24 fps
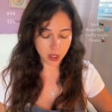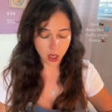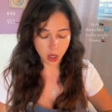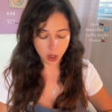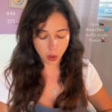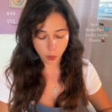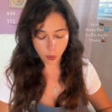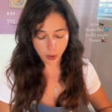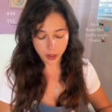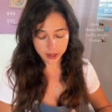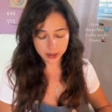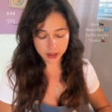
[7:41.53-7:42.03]

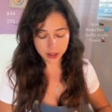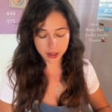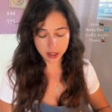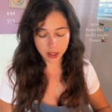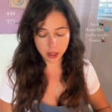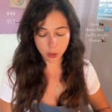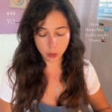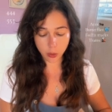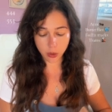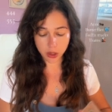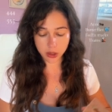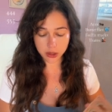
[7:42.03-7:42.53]
Why is the 10
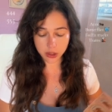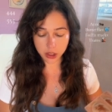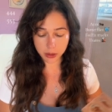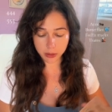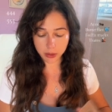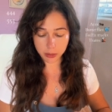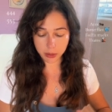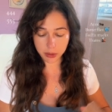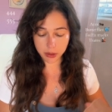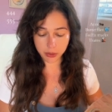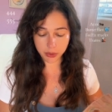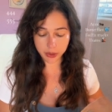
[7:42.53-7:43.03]
of Wands here, my
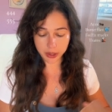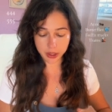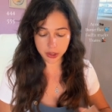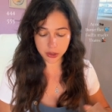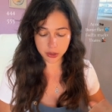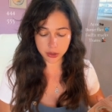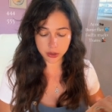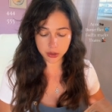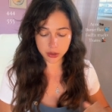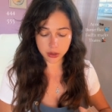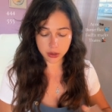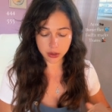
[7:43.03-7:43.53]
beautiful
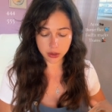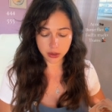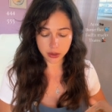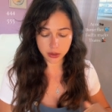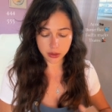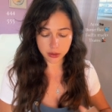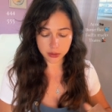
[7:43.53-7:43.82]
angels?